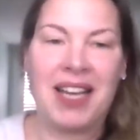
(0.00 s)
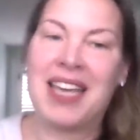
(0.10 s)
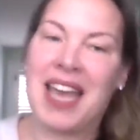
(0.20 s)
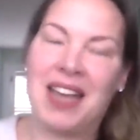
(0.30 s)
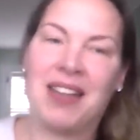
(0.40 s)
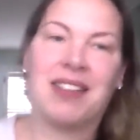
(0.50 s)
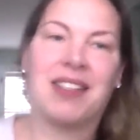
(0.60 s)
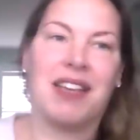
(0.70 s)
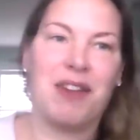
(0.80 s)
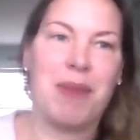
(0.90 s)
again,
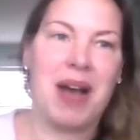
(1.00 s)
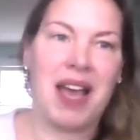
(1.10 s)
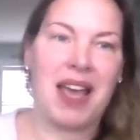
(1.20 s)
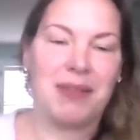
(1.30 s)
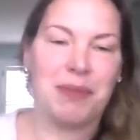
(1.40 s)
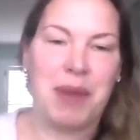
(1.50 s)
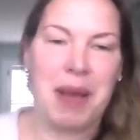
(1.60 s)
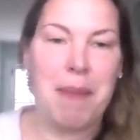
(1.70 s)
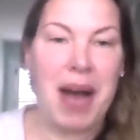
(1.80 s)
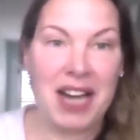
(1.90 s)
given my
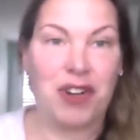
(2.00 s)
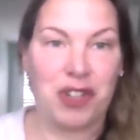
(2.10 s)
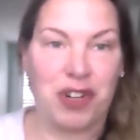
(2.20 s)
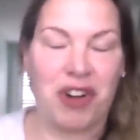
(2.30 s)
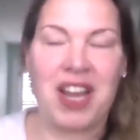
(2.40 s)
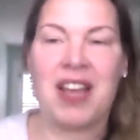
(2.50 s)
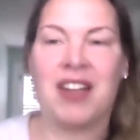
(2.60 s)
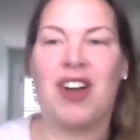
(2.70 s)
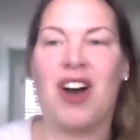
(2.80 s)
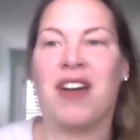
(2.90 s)
minor degree
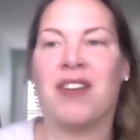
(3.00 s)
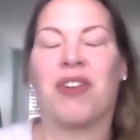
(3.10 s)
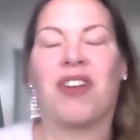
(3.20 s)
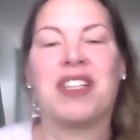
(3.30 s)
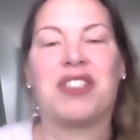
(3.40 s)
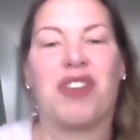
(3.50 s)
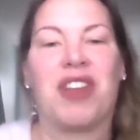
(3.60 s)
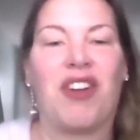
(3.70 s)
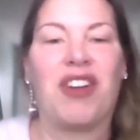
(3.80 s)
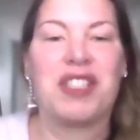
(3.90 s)
in law and order
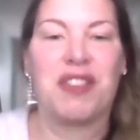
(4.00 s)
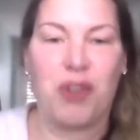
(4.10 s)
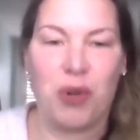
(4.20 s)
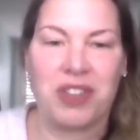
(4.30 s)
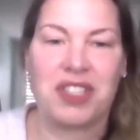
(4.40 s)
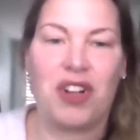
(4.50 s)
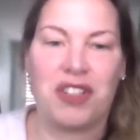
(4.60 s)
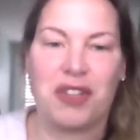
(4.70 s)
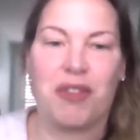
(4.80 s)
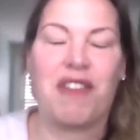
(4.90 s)
history, there is, of course,
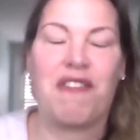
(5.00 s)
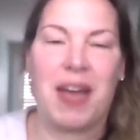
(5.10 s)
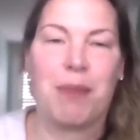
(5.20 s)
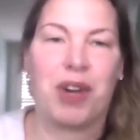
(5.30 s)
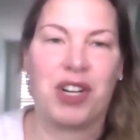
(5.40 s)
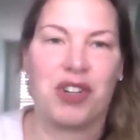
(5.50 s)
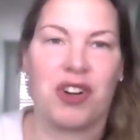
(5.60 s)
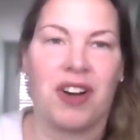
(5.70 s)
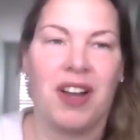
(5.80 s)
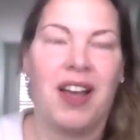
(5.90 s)
also the fan
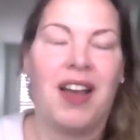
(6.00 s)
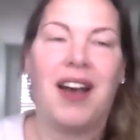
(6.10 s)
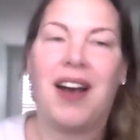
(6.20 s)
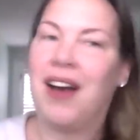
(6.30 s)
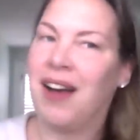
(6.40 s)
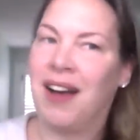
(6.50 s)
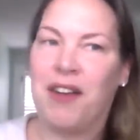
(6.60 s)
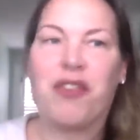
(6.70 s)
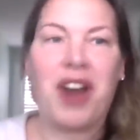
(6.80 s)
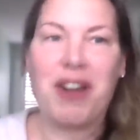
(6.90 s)
pressure
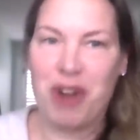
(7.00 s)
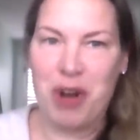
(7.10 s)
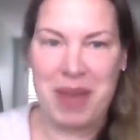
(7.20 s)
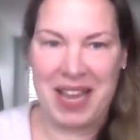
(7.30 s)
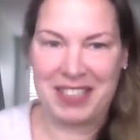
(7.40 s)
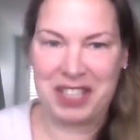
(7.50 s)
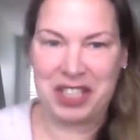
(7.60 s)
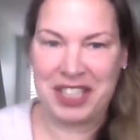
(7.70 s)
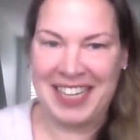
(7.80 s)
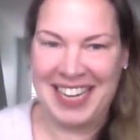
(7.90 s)
for a
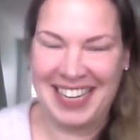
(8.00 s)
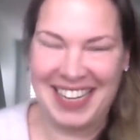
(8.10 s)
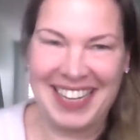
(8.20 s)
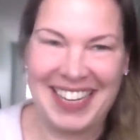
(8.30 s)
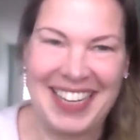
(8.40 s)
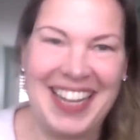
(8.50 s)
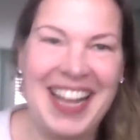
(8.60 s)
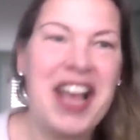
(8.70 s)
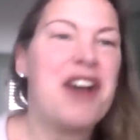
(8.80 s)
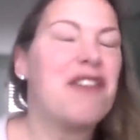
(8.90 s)
romance,
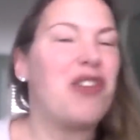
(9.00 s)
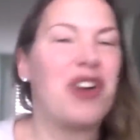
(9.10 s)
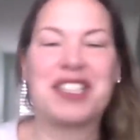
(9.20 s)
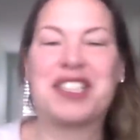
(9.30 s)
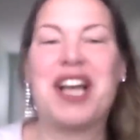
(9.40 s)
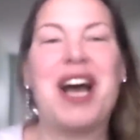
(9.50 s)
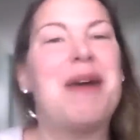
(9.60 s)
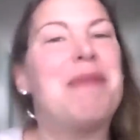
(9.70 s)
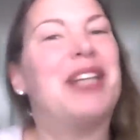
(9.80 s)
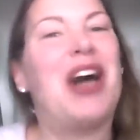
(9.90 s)
for
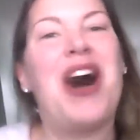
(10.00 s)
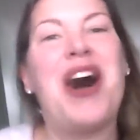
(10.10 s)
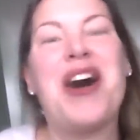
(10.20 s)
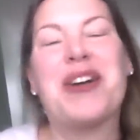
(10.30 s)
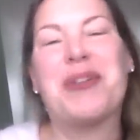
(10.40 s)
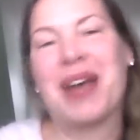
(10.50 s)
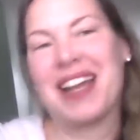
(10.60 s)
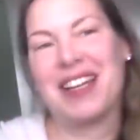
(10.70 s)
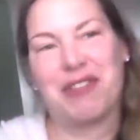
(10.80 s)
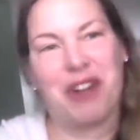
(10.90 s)
some
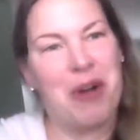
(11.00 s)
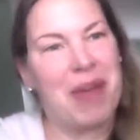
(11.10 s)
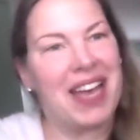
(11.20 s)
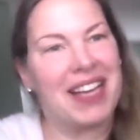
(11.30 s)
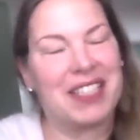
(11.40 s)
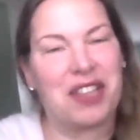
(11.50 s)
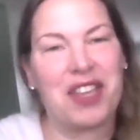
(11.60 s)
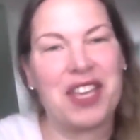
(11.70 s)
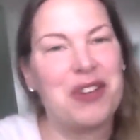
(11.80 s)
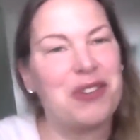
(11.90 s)
long-awaited romance.
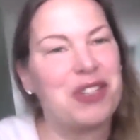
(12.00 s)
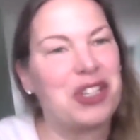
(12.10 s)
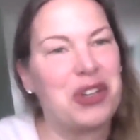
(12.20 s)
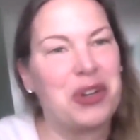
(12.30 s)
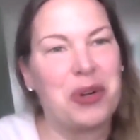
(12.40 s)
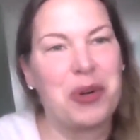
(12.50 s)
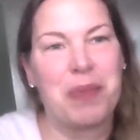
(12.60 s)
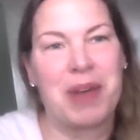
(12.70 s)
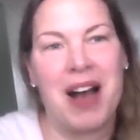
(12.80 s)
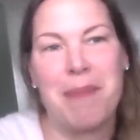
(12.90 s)
The
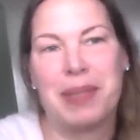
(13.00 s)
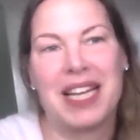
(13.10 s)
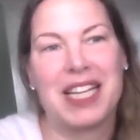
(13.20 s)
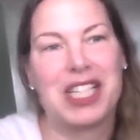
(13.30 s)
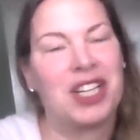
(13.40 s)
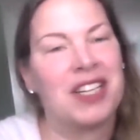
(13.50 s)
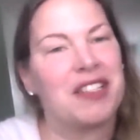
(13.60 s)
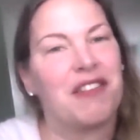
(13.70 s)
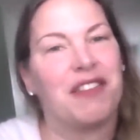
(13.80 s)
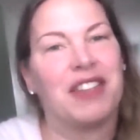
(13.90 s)
YouTube
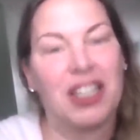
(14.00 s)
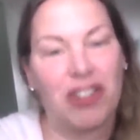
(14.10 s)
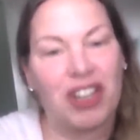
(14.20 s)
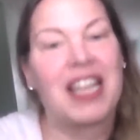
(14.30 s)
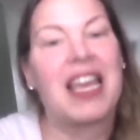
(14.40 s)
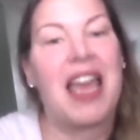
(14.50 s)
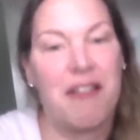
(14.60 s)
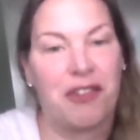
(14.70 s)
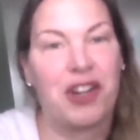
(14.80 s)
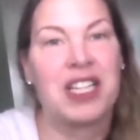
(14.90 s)
compilations of literally
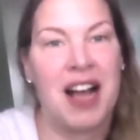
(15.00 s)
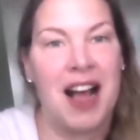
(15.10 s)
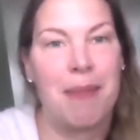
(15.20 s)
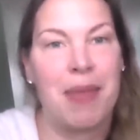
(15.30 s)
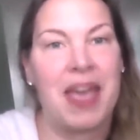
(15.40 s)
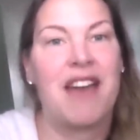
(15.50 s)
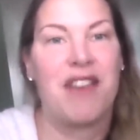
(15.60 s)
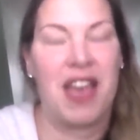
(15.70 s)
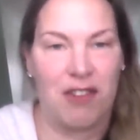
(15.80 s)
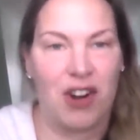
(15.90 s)
every time they
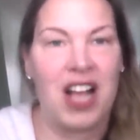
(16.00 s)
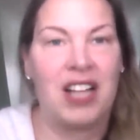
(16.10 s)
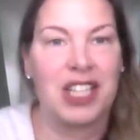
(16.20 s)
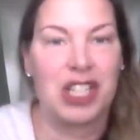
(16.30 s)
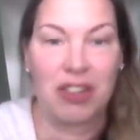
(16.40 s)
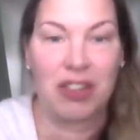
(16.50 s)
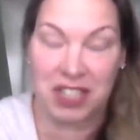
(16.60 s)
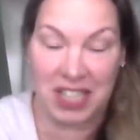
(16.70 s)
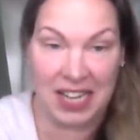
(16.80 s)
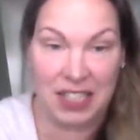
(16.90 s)
have ever held each
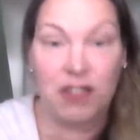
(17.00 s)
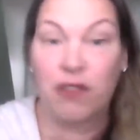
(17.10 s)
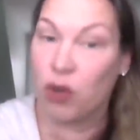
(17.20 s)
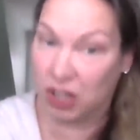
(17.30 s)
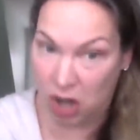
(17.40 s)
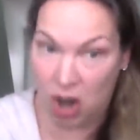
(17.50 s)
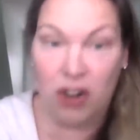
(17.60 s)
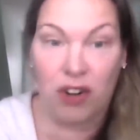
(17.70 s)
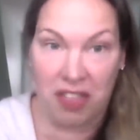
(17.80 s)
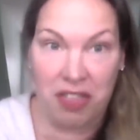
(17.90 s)
other's glance for
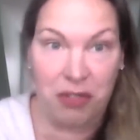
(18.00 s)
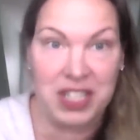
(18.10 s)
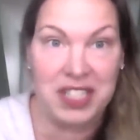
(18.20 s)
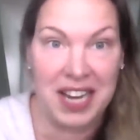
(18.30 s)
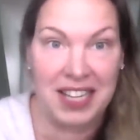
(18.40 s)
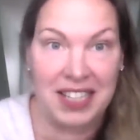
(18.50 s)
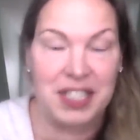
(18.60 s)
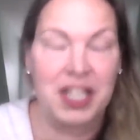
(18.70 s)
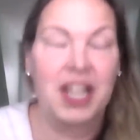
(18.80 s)
longer than 3 seconds,